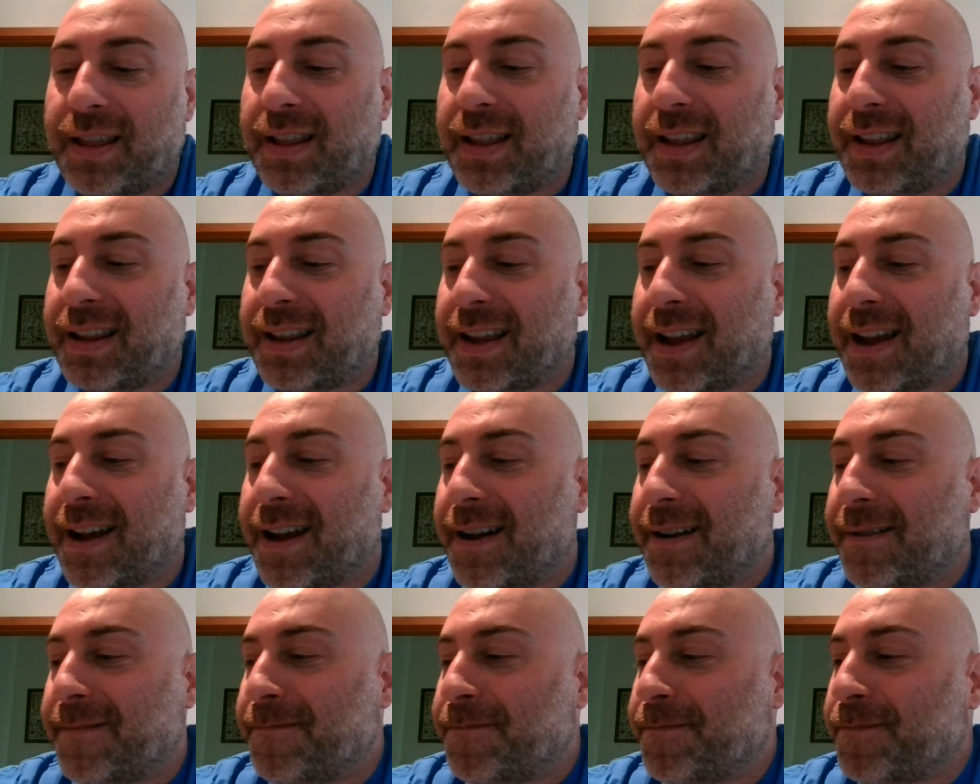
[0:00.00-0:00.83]

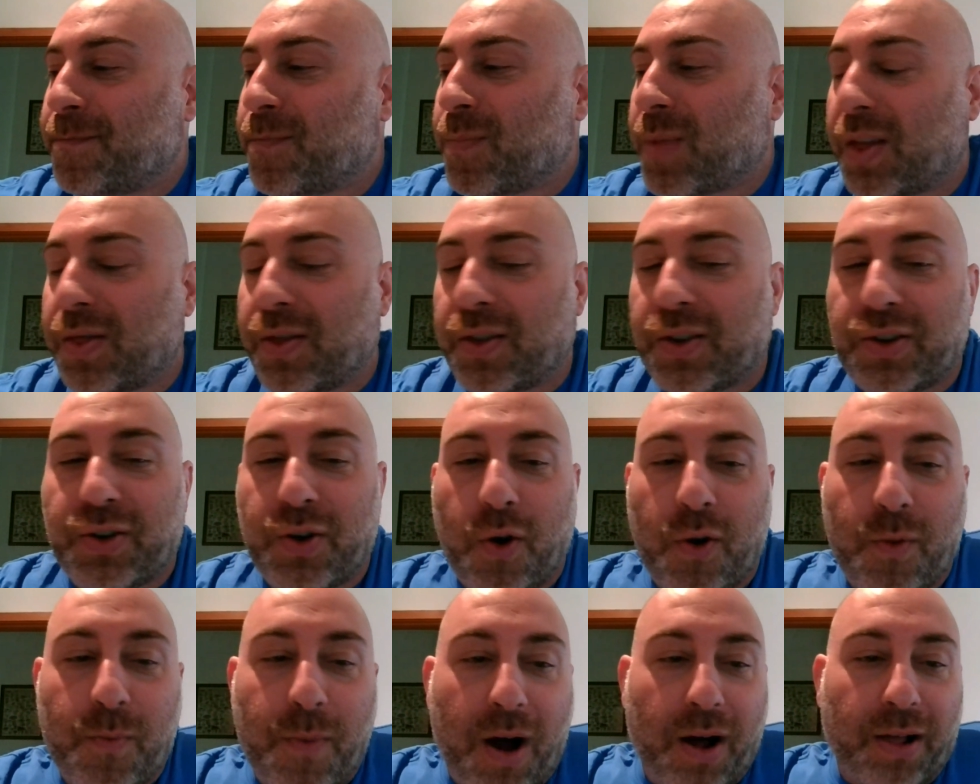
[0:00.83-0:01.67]
the
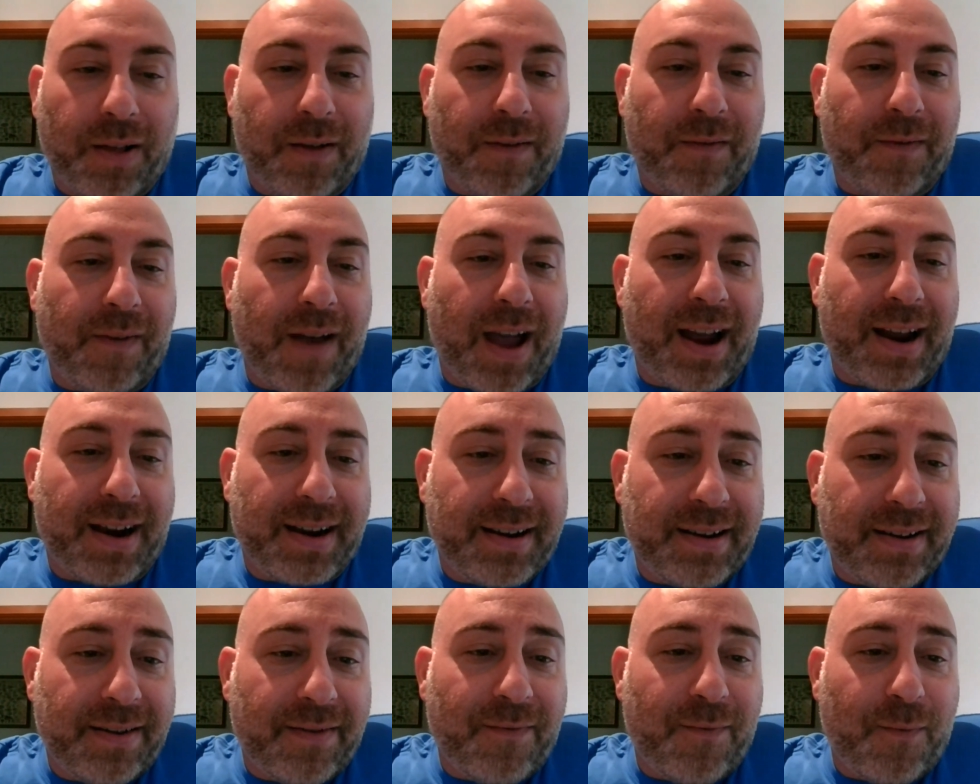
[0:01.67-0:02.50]
snowball
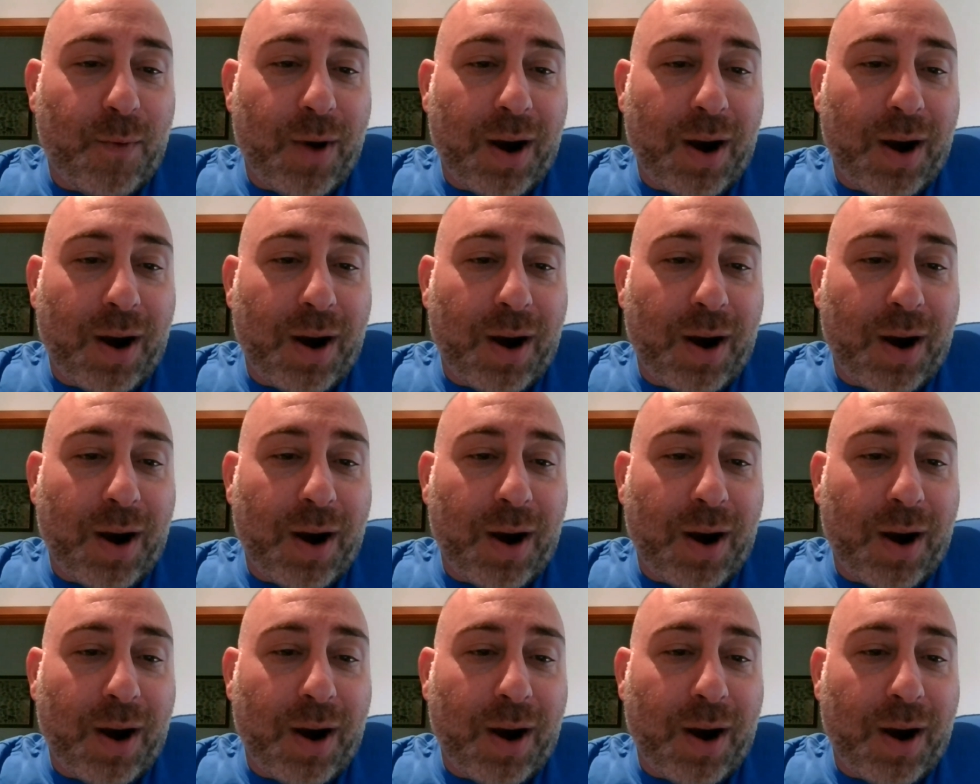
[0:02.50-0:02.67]
effect of